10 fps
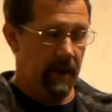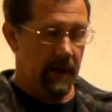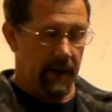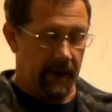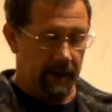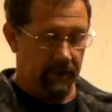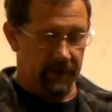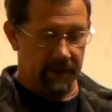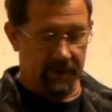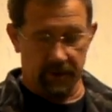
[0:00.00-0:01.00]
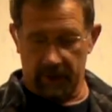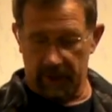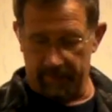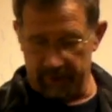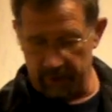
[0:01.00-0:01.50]
and you just hook
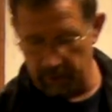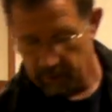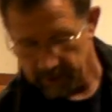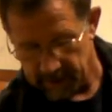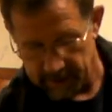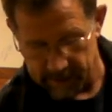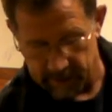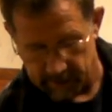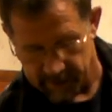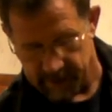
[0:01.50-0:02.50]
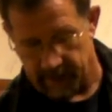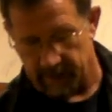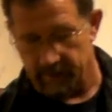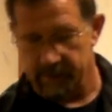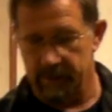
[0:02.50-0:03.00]
up two of these here
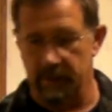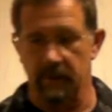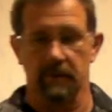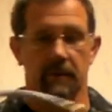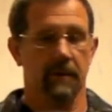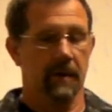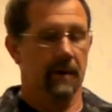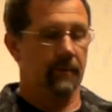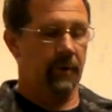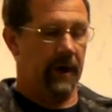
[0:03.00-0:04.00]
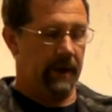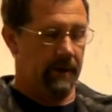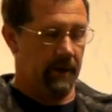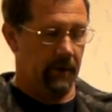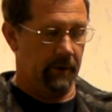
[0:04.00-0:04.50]
stainless steel
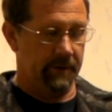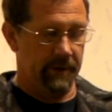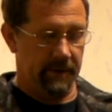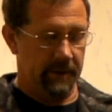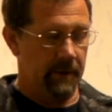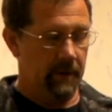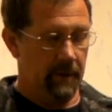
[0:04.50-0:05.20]
braided hoses.